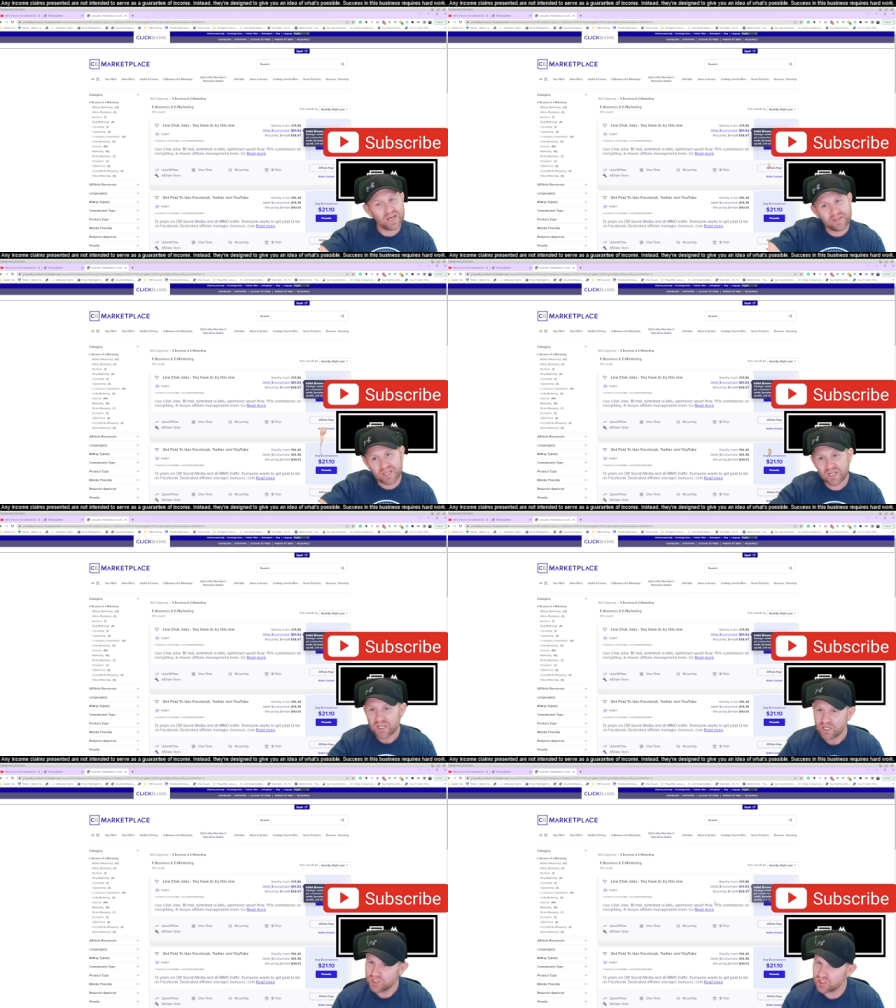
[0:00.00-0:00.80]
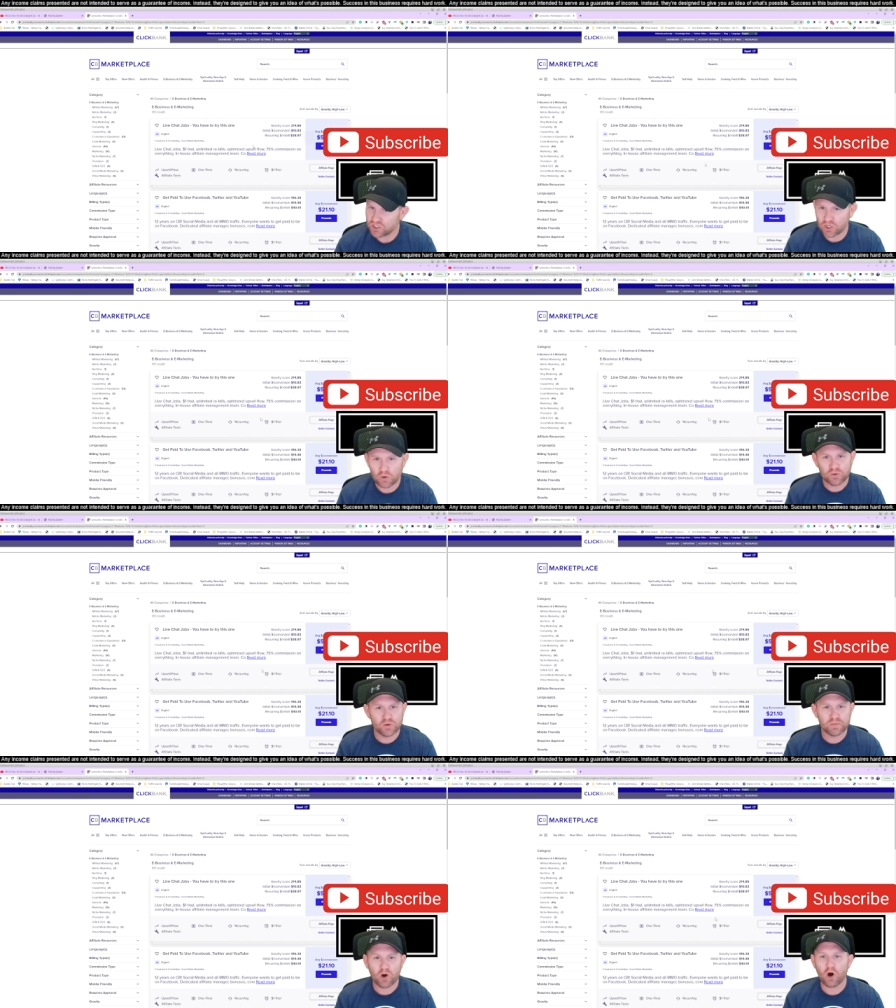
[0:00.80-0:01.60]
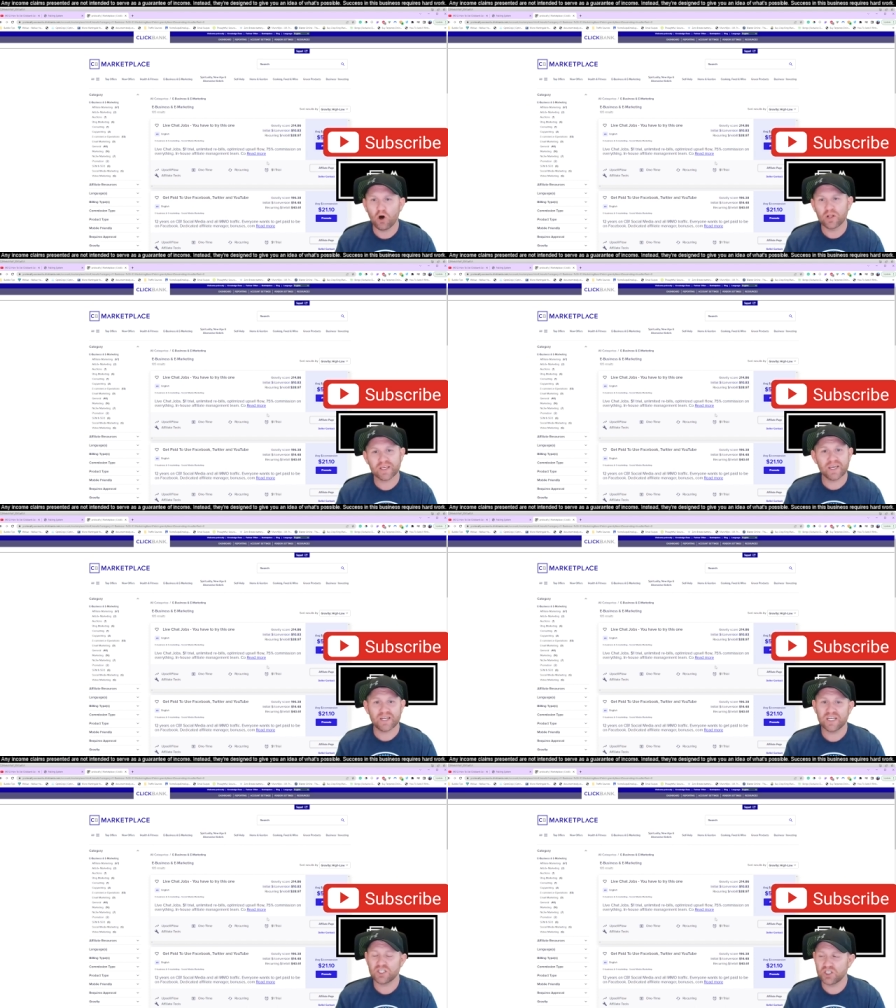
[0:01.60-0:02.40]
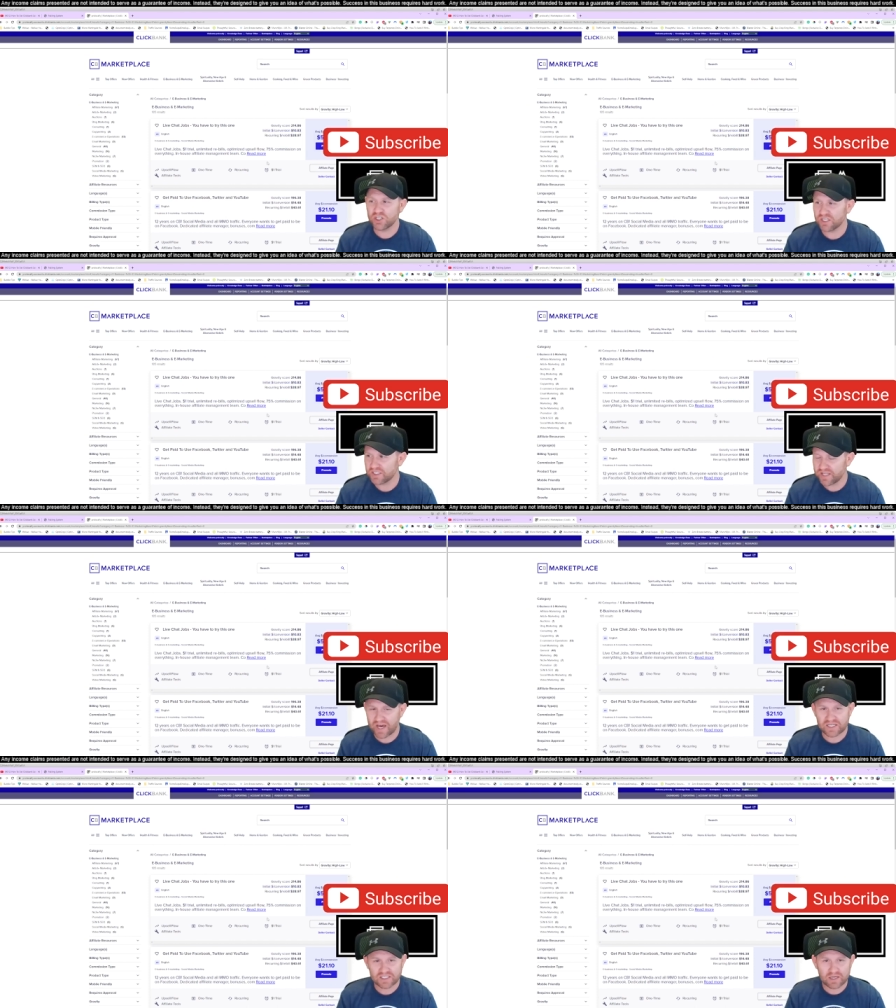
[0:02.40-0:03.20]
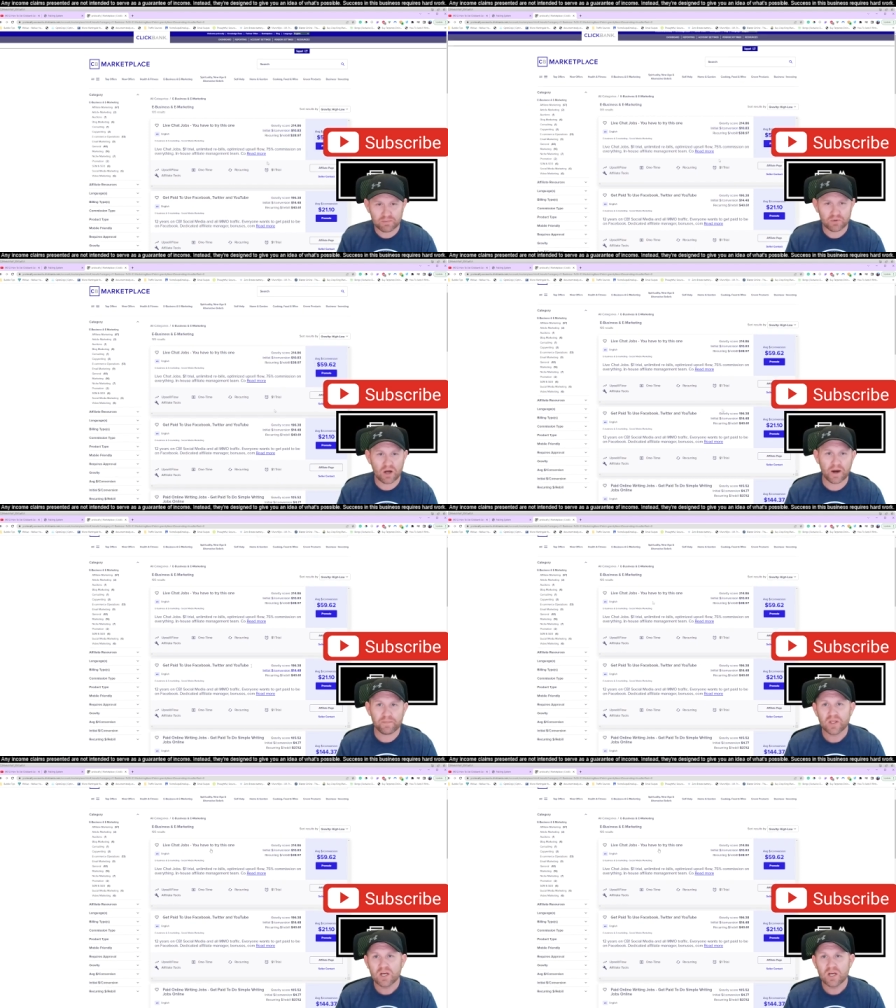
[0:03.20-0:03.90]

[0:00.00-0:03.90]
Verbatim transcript: and then just go through them all again. It's just that simple. All right.